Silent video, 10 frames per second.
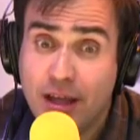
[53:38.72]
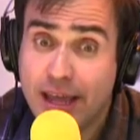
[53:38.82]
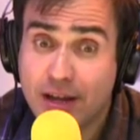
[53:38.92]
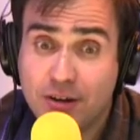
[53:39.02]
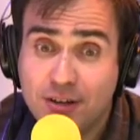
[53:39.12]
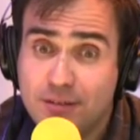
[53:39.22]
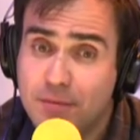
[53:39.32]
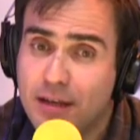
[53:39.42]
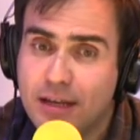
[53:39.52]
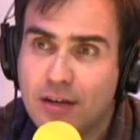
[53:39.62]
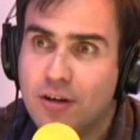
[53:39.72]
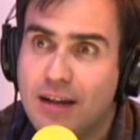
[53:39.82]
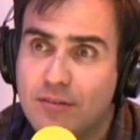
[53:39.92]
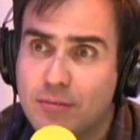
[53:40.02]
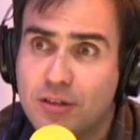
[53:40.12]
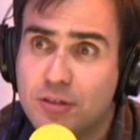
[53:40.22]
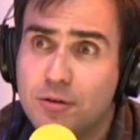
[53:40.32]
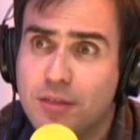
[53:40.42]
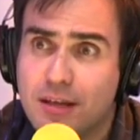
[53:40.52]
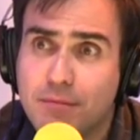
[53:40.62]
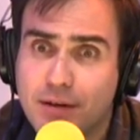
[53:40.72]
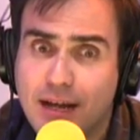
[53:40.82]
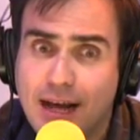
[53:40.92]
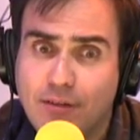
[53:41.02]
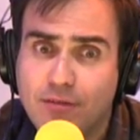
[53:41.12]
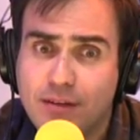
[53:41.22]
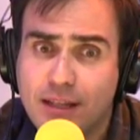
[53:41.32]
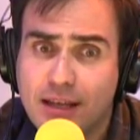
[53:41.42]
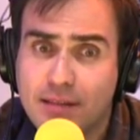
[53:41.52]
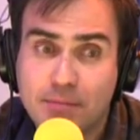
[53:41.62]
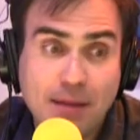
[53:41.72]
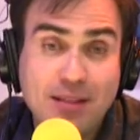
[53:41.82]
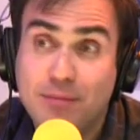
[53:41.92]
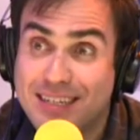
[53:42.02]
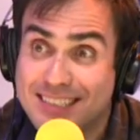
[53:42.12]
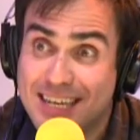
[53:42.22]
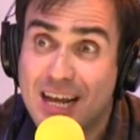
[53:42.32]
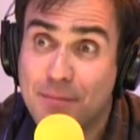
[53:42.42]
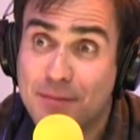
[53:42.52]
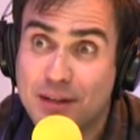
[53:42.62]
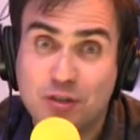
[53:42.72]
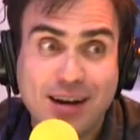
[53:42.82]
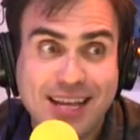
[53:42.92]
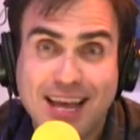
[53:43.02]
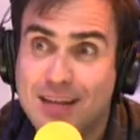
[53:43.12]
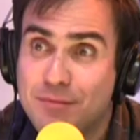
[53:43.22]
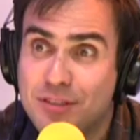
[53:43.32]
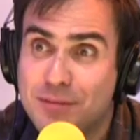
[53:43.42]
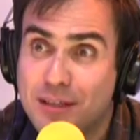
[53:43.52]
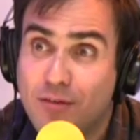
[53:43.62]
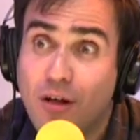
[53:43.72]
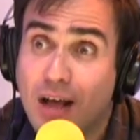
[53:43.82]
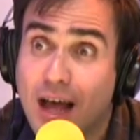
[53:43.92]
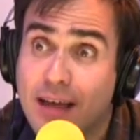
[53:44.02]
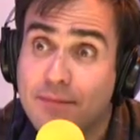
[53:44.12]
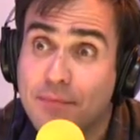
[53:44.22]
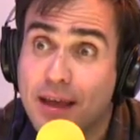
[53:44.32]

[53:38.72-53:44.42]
It could it could have something to do with him. But I have a feeling maybe there'll be a setup. They're trying to get him to be the fall guy. Ooh.